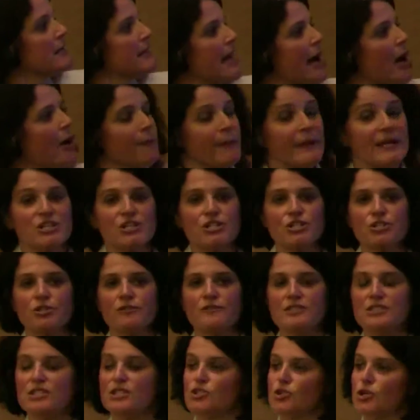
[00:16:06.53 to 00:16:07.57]
outpatient
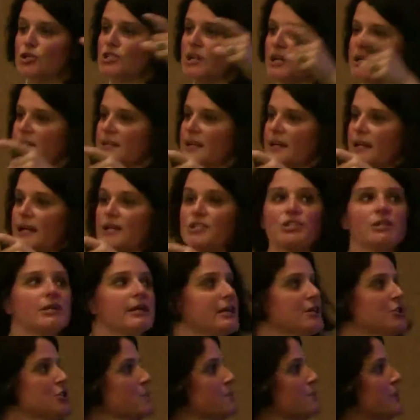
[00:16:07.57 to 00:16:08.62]
services are done in that
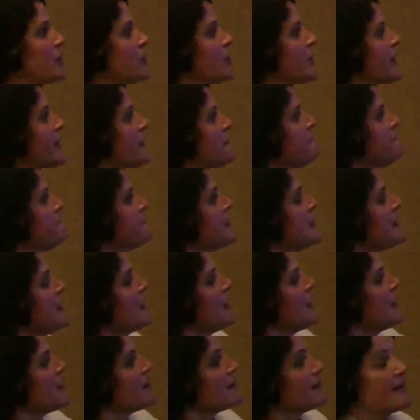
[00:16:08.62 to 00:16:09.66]
education building.
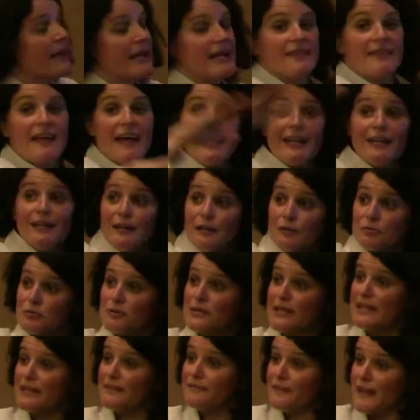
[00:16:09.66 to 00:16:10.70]
They then
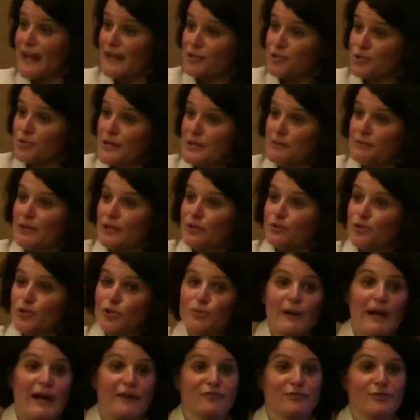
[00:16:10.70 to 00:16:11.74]
leave that treatment
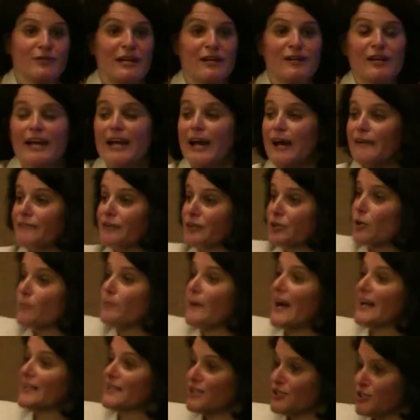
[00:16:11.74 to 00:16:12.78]
group after an hour and a half and go
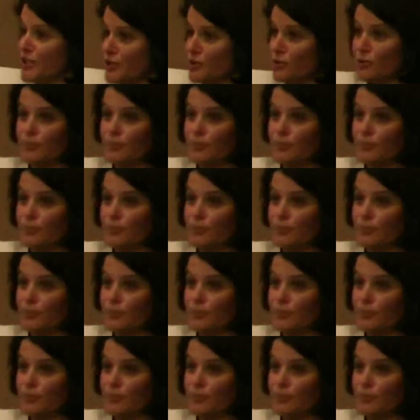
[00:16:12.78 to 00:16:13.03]
back to general